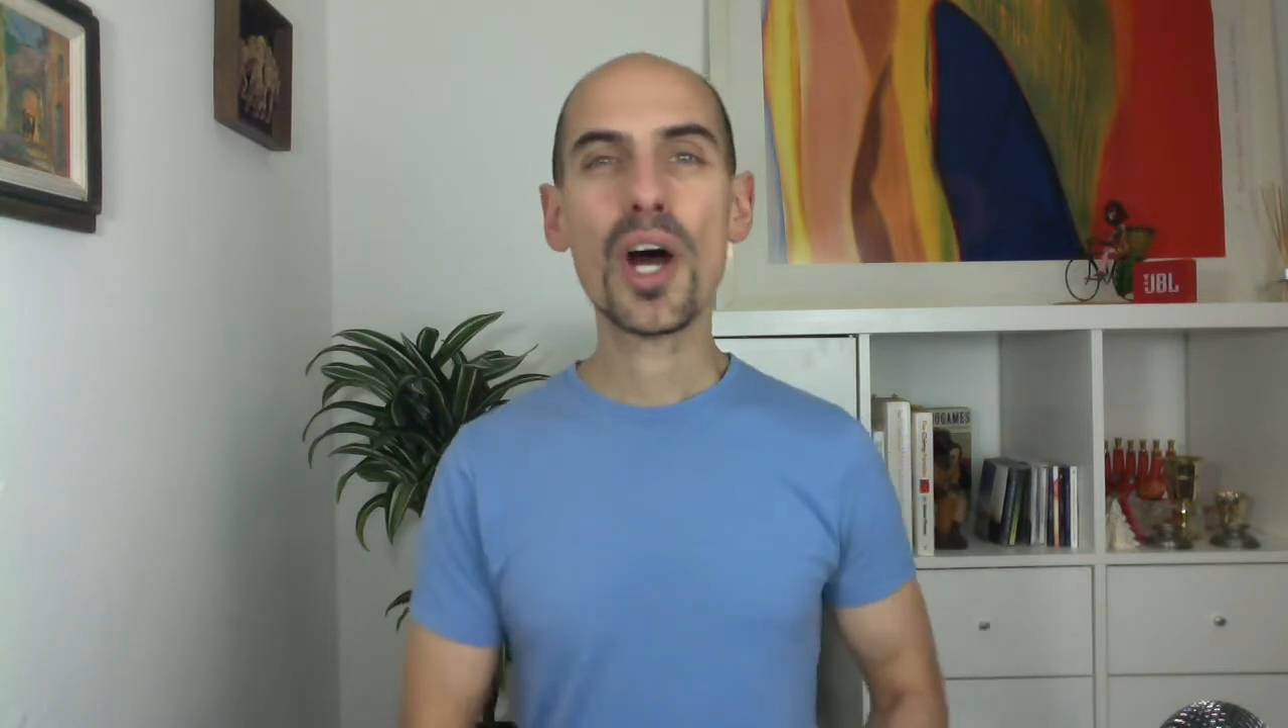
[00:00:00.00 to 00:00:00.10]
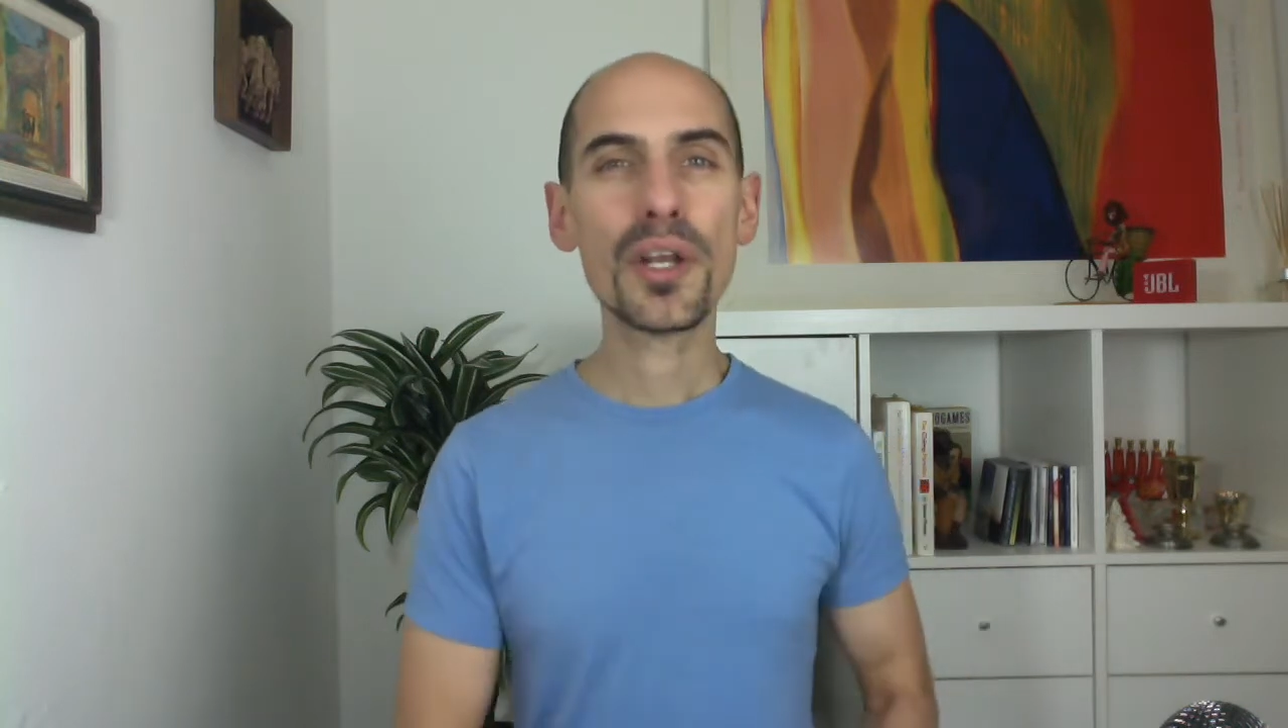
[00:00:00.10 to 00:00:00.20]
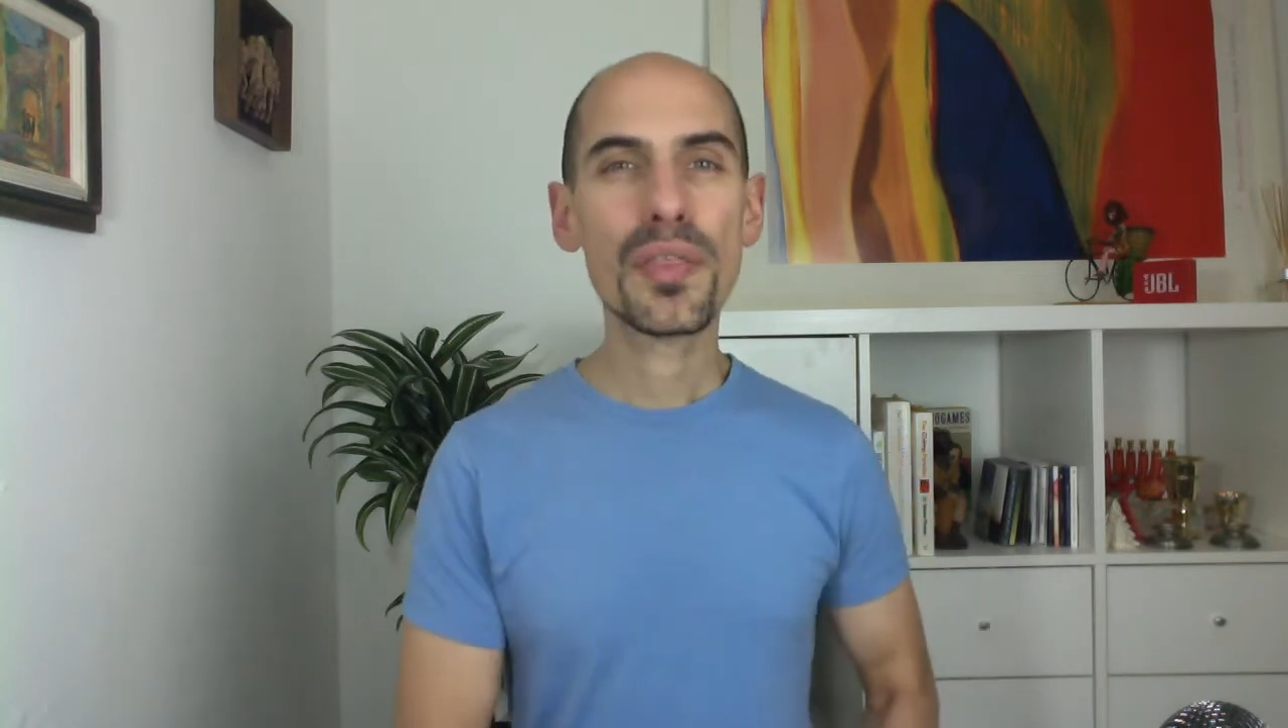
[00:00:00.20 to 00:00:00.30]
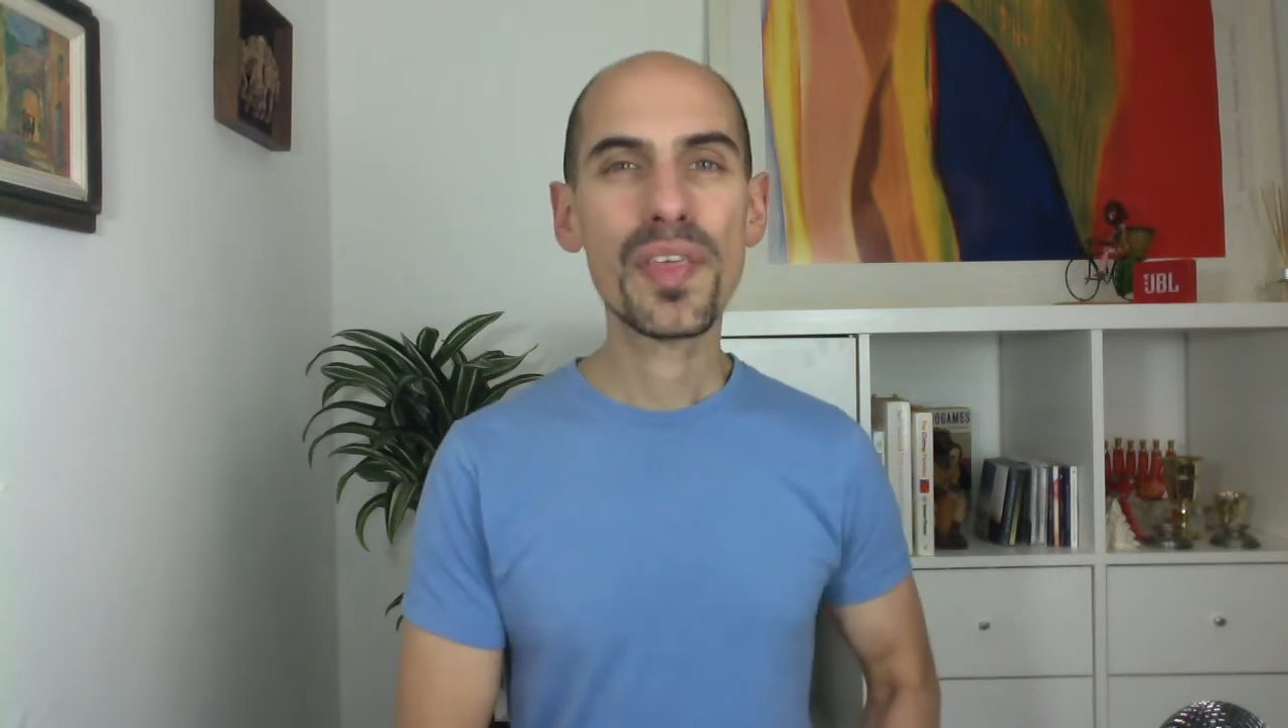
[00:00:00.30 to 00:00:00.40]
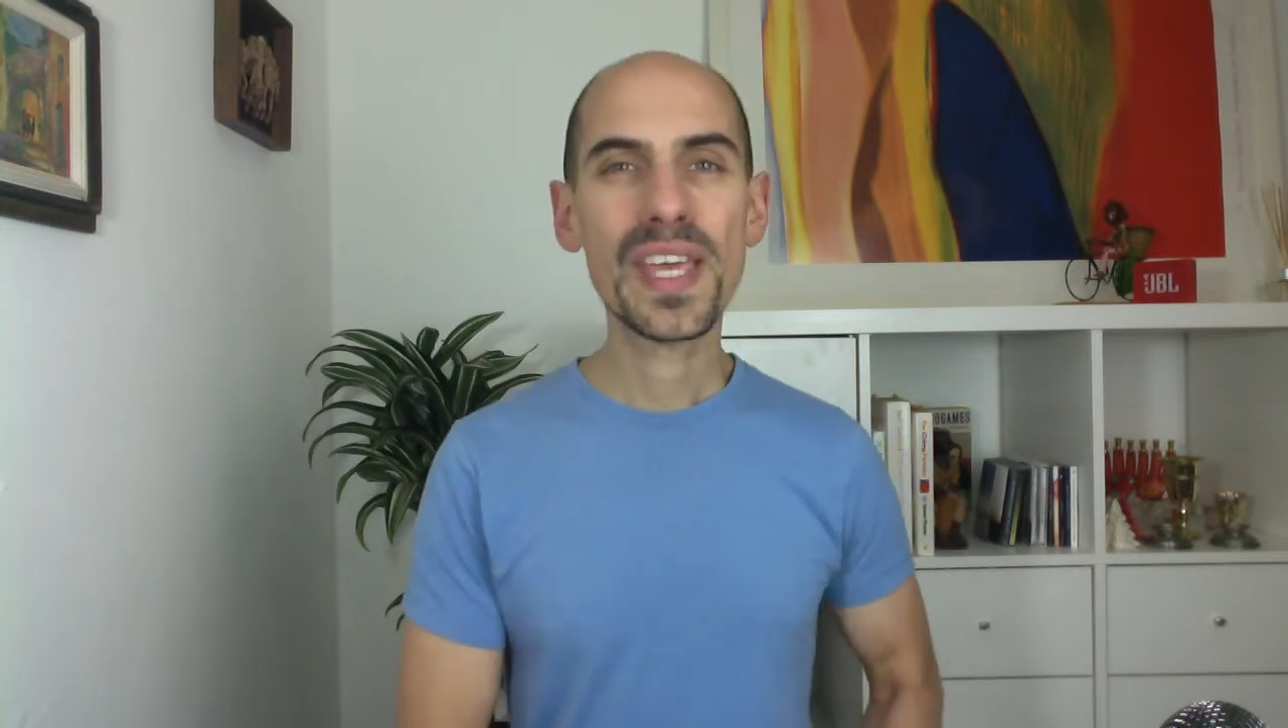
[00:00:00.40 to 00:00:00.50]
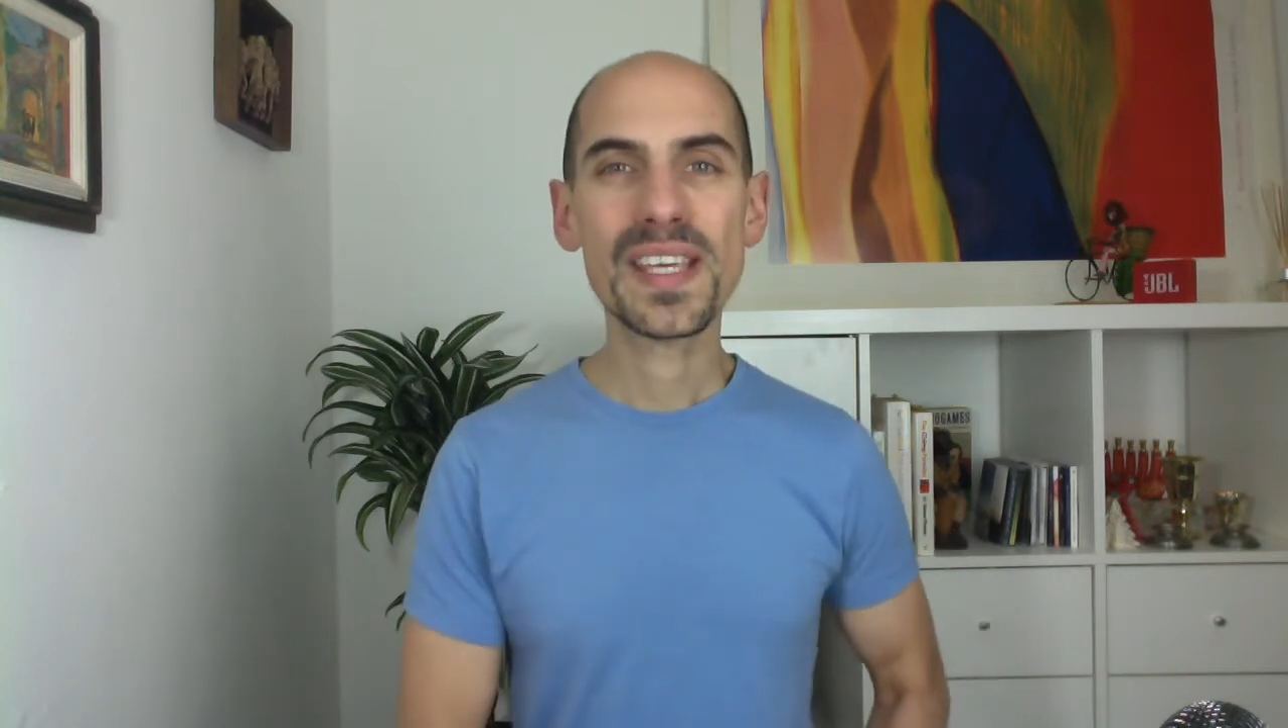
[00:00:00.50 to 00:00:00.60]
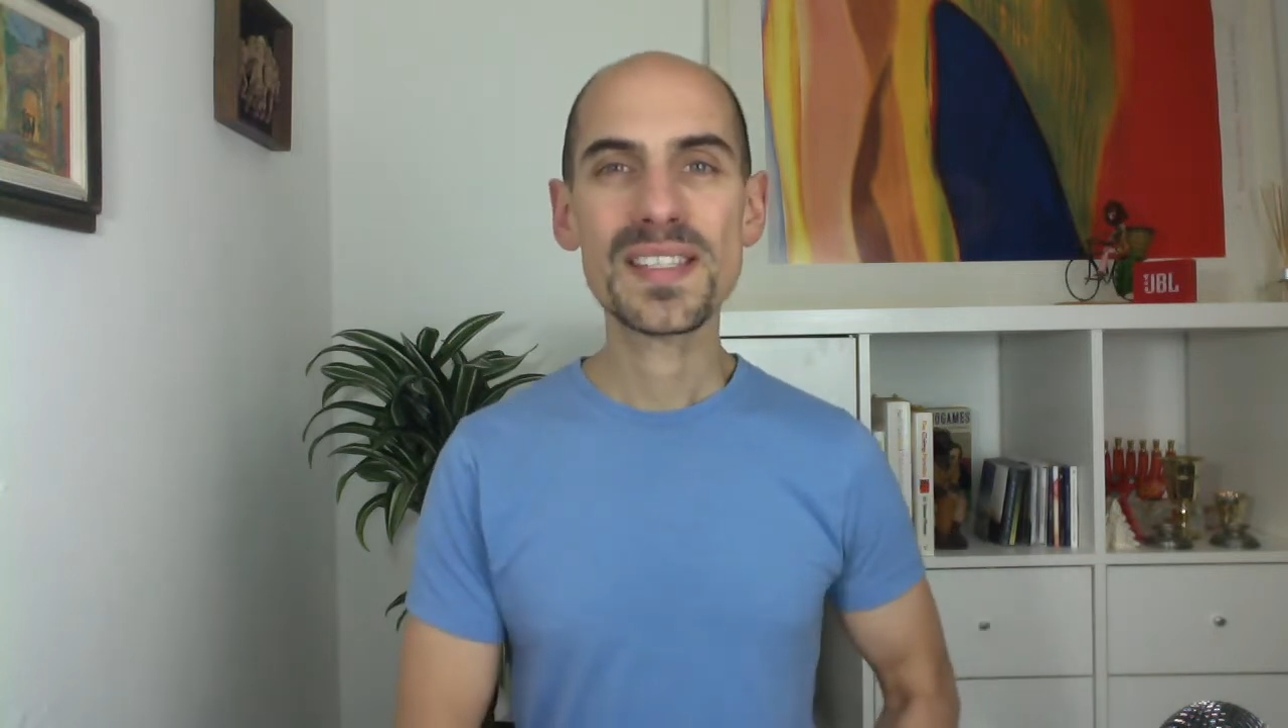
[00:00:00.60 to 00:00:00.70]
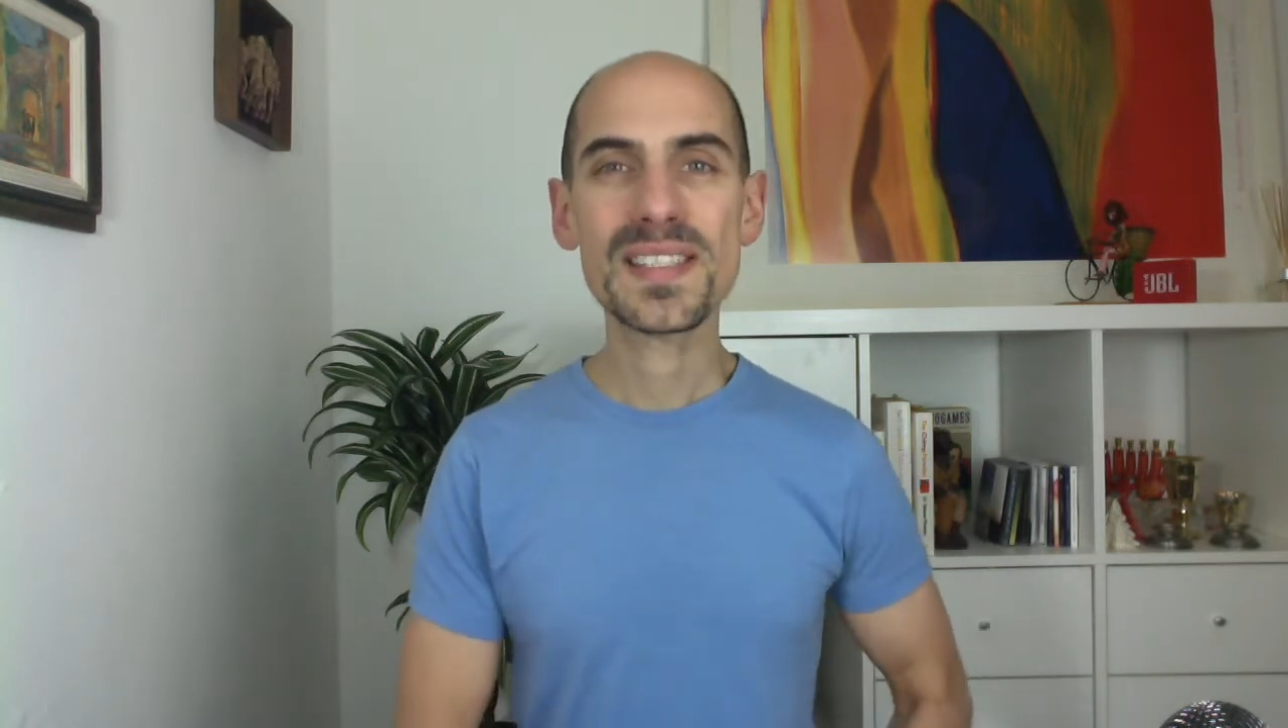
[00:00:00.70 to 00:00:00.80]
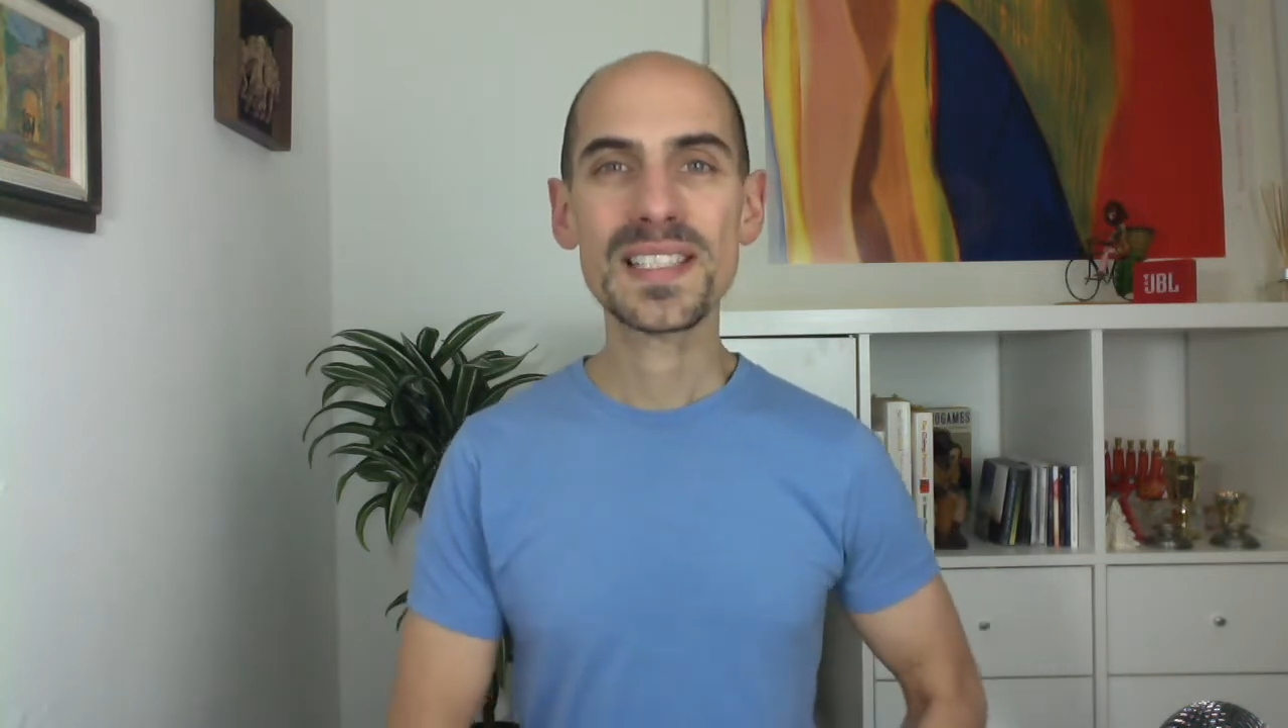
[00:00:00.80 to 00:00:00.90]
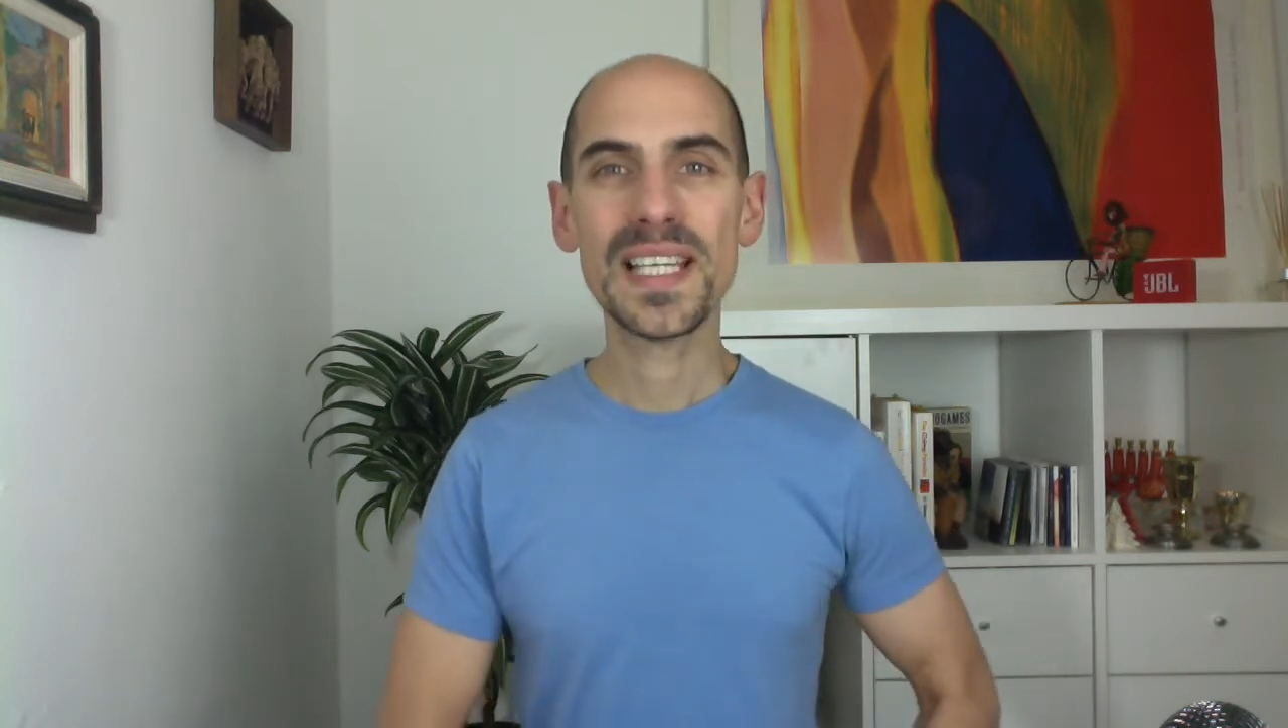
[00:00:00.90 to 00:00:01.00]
other things